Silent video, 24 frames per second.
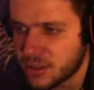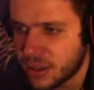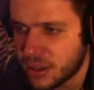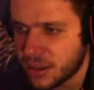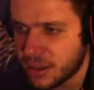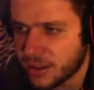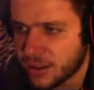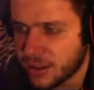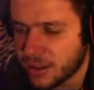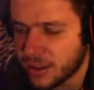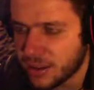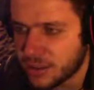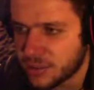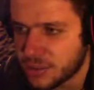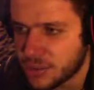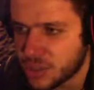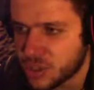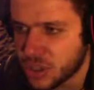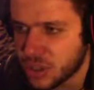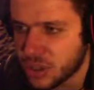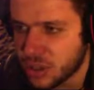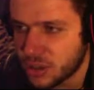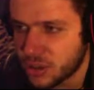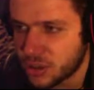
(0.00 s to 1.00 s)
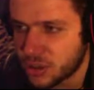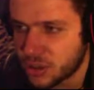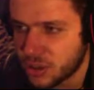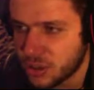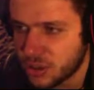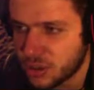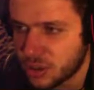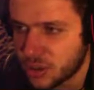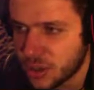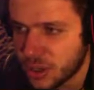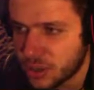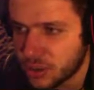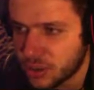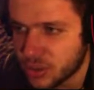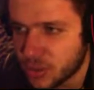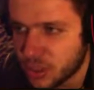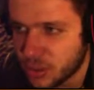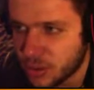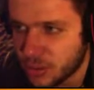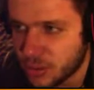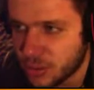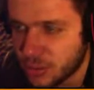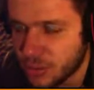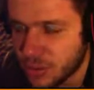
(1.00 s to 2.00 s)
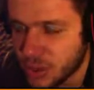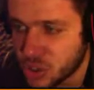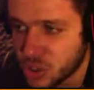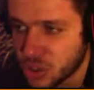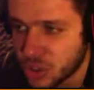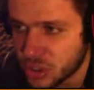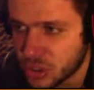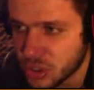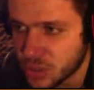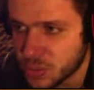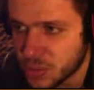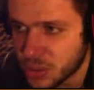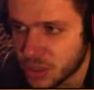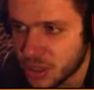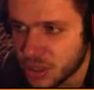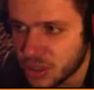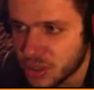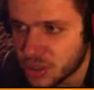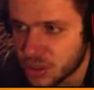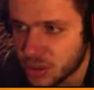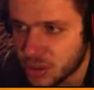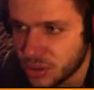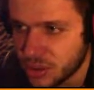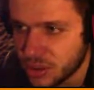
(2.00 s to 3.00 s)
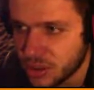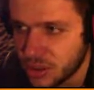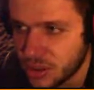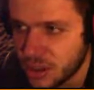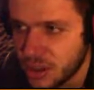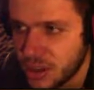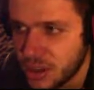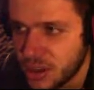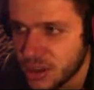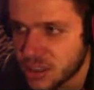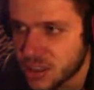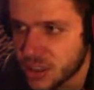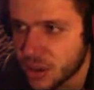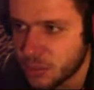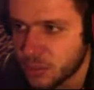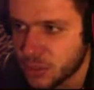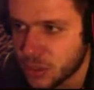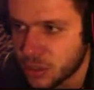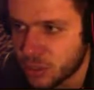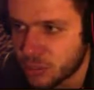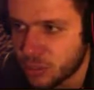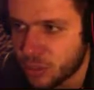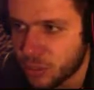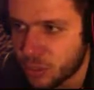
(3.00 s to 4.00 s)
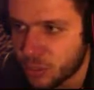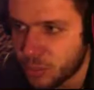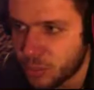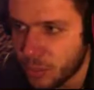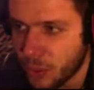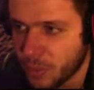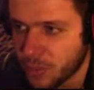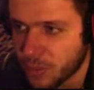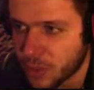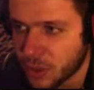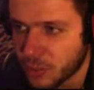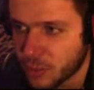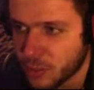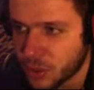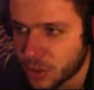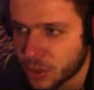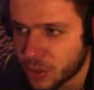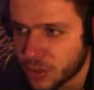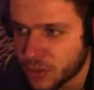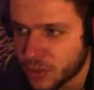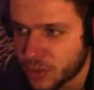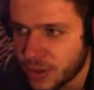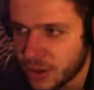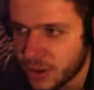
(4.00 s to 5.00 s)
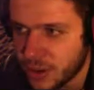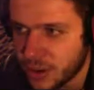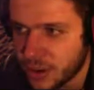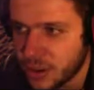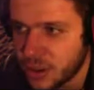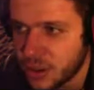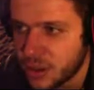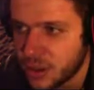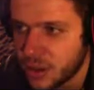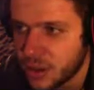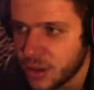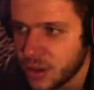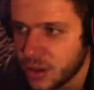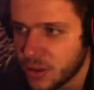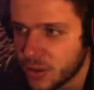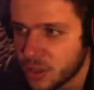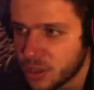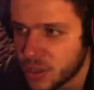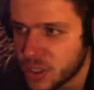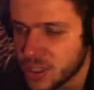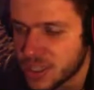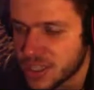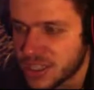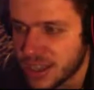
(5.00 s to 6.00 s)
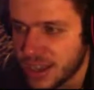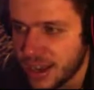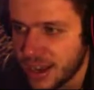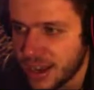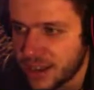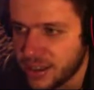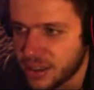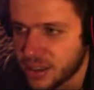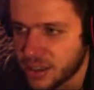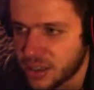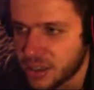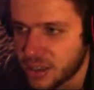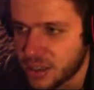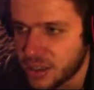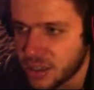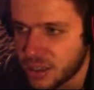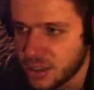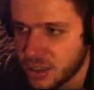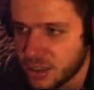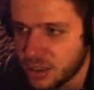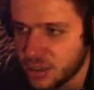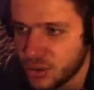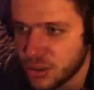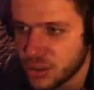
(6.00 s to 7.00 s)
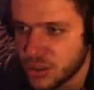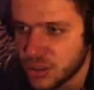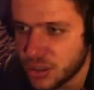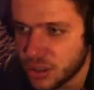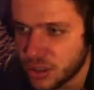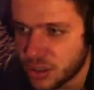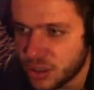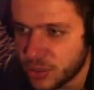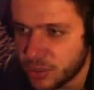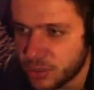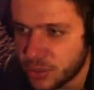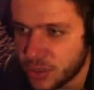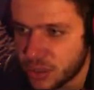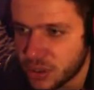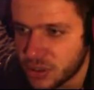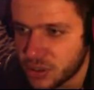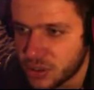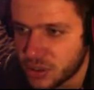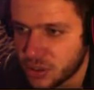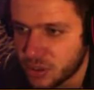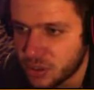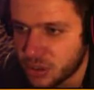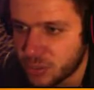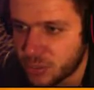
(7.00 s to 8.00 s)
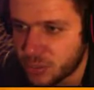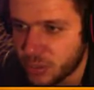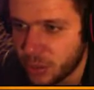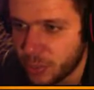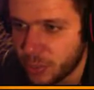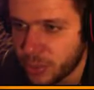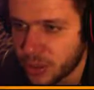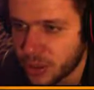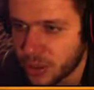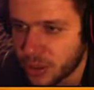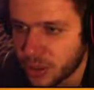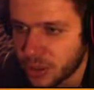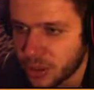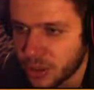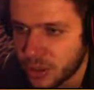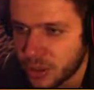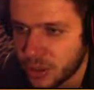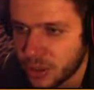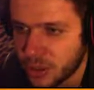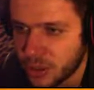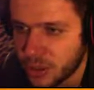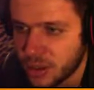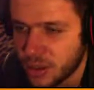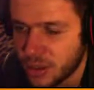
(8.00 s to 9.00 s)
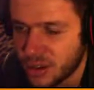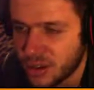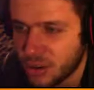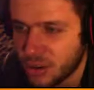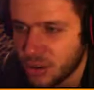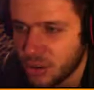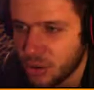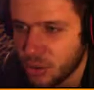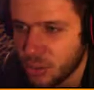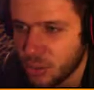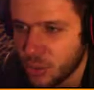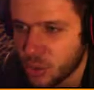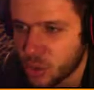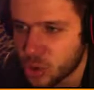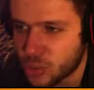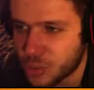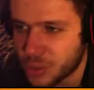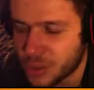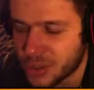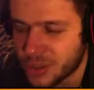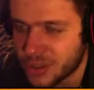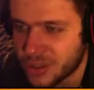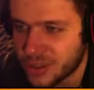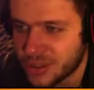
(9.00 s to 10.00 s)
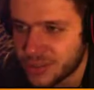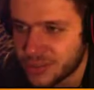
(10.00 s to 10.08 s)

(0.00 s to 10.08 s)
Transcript: I, I generally don't know how the animation is, but I saw that something blue popped up on the Vawa. Which is either using an ability or popping a... Oh, mosh pit.